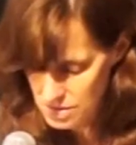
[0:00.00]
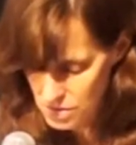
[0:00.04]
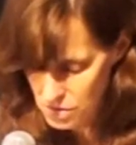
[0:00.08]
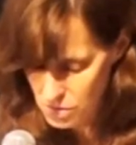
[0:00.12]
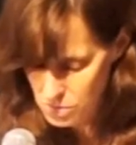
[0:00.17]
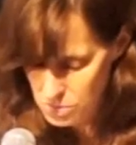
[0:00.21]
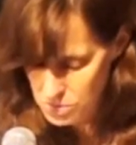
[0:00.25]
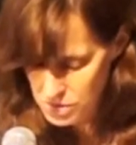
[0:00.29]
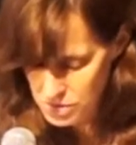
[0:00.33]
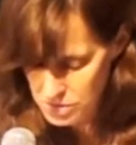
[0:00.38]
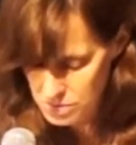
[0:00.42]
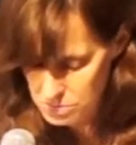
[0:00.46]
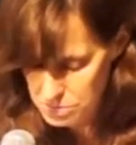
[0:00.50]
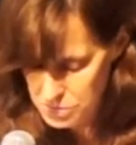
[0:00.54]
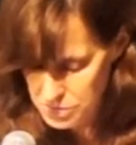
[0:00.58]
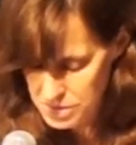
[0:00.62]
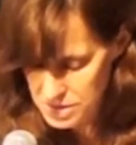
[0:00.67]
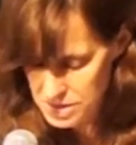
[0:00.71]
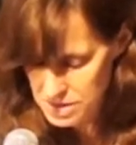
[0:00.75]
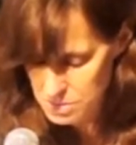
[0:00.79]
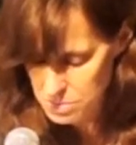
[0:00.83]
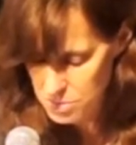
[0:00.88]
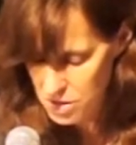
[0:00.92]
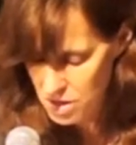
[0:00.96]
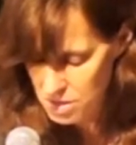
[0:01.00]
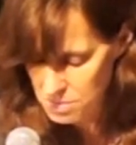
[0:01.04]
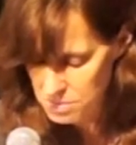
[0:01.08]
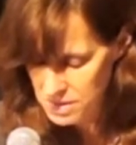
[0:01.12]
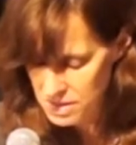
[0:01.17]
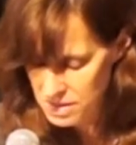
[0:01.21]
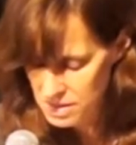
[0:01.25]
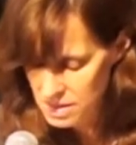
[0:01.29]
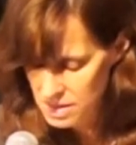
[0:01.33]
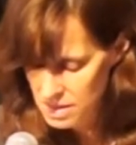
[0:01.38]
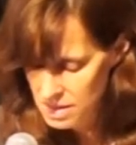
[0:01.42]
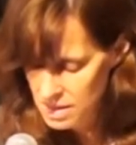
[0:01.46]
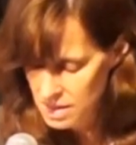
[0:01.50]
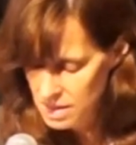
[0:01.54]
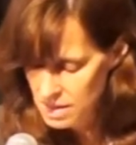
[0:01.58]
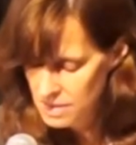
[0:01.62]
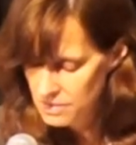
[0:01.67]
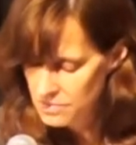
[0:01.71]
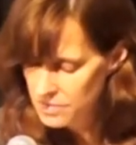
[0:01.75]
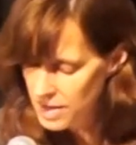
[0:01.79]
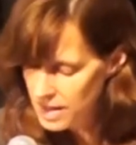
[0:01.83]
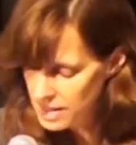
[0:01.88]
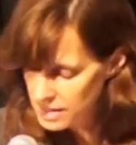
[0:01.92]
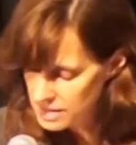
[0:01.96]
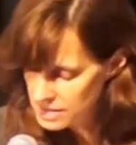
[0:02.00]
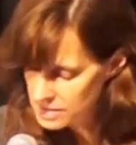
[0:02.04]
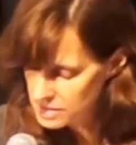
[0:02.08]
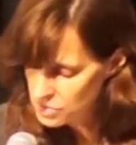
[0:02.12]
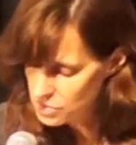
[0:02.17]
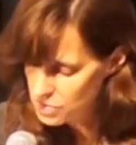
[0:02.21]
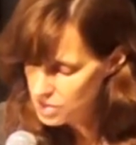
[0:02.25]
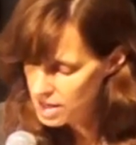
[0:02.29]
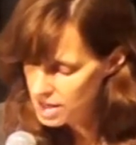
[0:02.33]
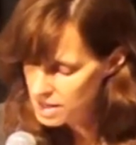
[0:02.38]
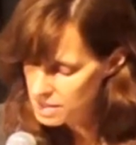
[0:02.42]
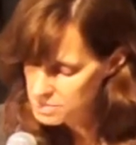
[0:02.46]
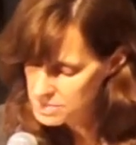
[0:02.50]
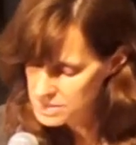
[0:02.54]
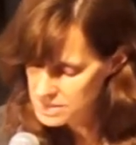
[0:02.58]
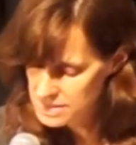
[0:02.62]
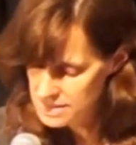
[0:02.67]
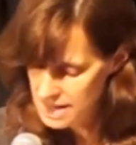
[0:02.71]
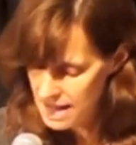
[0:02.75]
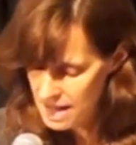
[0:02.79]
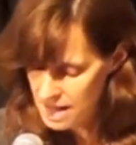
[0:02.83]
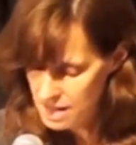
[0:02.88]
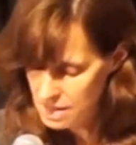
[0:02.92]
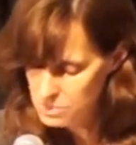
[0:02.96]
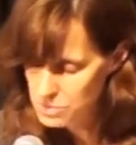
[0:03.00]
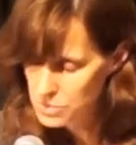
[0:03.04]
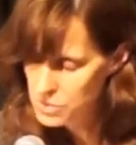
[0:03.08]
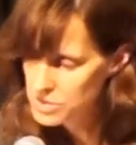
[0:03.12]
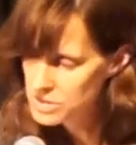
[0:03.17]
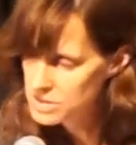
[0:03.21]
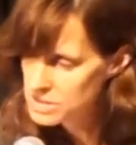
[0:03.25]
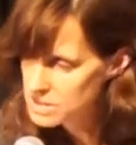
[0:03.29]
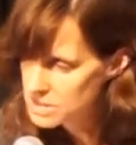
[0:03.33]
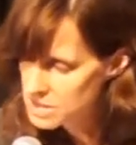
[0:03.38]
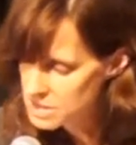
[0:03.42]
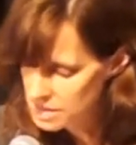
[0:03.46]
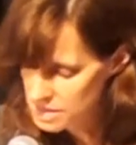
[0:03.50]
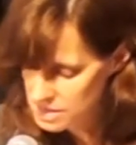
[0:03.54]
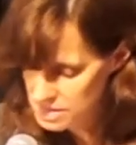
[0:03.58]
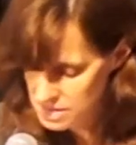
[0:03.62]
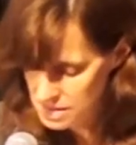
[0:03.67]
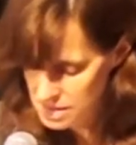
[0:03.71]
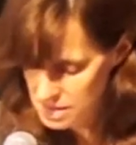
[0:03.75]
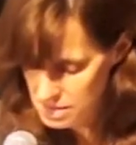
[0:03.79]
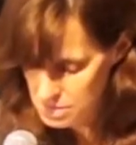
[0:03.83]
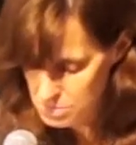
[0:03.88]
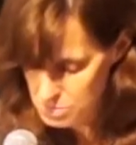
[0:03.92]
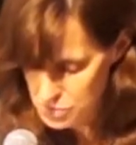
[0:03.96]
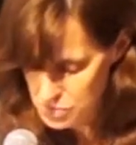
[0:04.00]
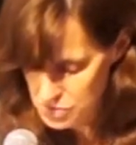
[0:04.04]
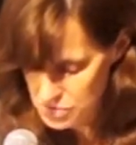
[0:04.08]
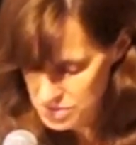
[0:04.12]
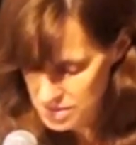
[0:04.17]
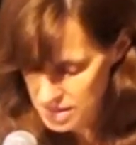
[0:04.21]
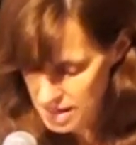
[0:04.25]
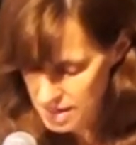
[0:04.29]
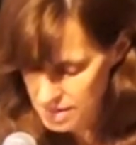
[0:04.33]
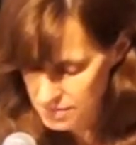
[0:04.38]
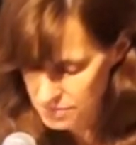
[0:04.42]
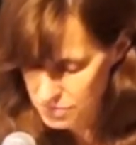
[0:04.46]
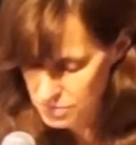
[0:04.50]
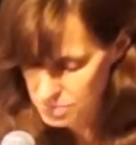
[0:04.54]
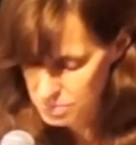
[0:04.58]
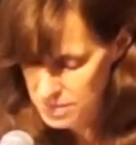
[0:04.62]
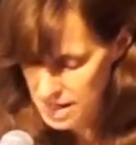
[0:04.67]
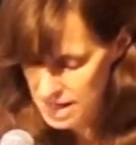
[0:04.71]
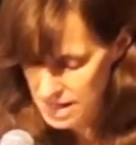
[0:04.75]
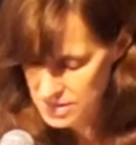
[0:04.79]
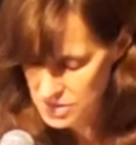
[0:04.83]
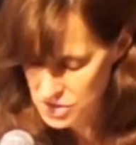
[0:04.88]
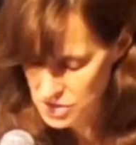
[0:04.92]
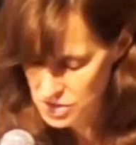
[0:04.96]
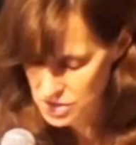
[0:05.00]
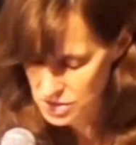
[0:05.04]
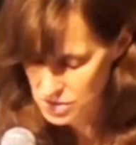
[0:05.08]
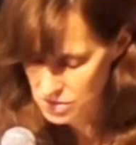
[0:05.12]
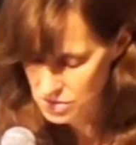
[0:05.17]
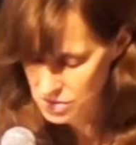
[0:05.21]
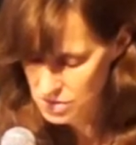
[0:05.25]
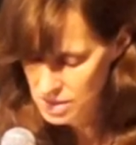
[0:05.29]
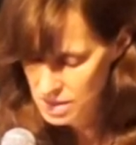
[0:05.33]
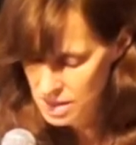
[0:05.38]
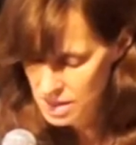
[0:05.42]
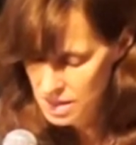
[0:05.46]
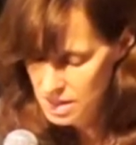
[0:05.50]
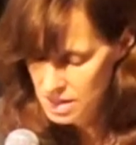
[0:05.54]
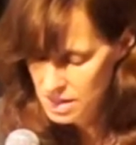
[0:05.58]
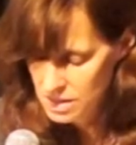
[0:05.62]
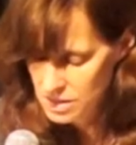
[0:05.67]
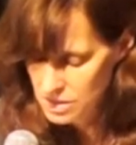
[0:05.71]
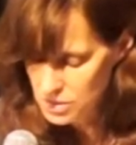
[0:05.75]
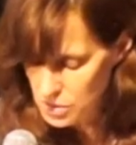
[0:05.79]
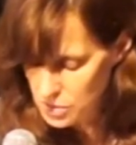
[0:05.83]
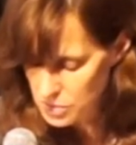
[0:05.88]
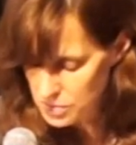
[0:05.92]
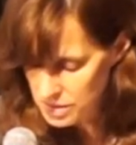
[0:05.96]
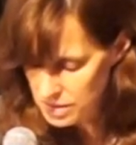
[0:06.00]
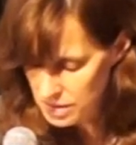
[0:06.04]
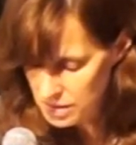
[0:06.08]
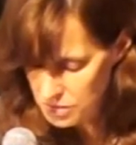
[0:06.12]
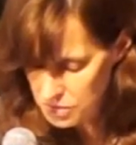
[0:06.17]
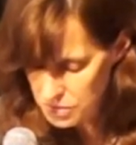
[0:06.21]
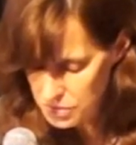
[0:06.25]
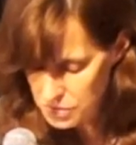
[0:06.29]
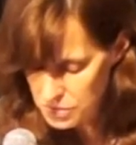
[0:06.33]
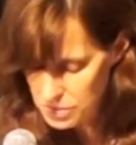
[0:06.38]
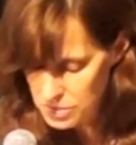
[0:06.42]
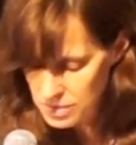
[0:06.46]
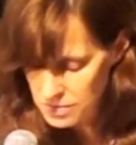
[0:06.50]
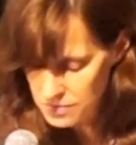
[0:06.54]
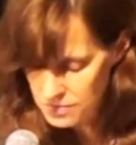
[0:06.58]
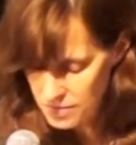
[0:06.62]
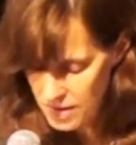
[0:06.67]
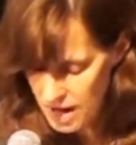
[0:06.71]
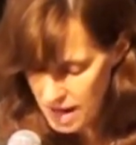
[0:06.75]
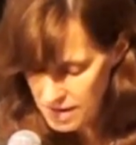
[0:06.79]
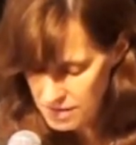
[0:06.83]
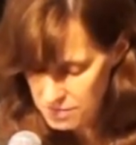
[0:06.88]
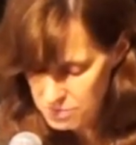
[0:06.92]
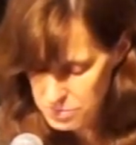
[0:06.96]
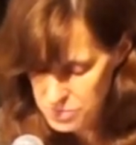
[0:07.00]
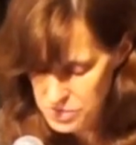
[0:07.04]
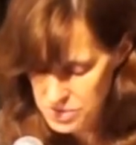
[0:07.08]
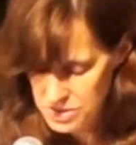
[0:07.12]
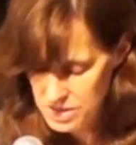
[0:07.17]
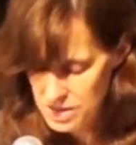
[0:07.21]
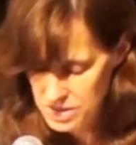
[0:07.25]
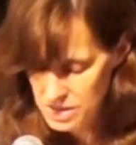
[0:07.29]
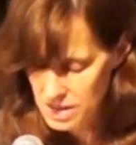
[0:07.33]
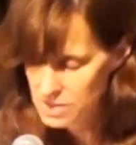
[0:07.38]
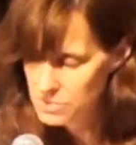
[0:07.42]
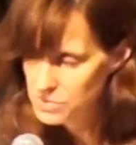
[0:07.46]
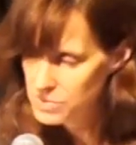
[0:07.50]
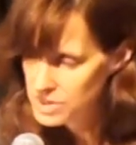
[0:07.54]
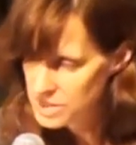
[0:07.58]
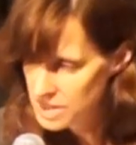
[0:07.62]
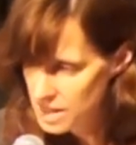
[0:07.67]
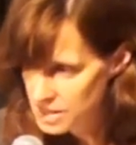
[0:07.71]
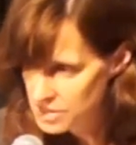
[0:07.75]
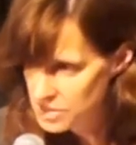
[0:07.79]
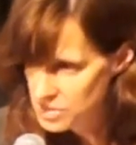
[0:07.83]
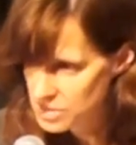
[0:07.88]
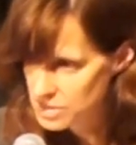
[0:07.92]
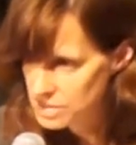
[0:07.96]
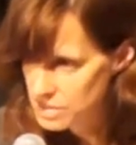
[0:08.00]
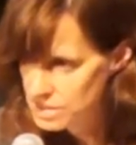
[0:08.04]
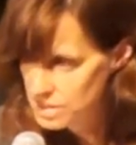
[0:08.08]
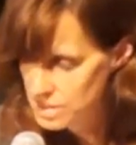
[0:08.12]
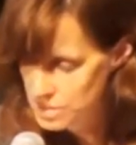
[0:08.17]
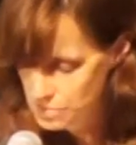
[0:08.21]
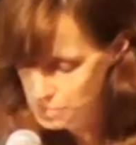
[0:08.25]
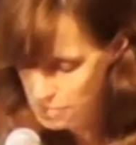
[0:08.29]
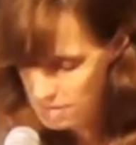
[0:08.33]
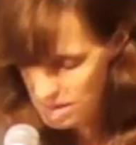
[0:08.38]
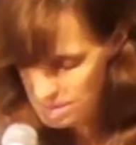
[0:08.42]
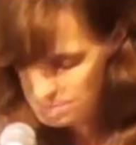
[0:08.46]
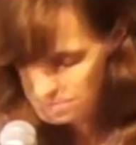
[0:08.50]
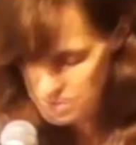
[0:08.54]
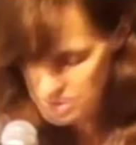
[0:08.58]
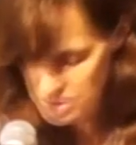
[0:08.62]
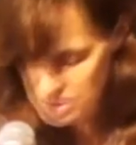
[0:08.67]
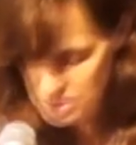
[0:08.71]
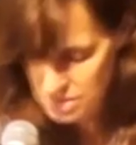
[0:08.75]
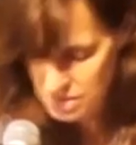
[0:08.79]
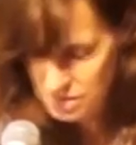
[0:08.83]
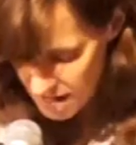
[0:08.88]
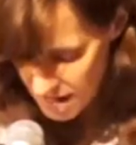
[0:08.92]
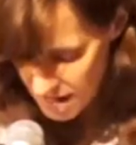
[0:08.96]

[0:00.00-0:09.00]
of the Hoboken Police Department, violent crime is down more than 16% from last year, including a 35% reduction in robberies.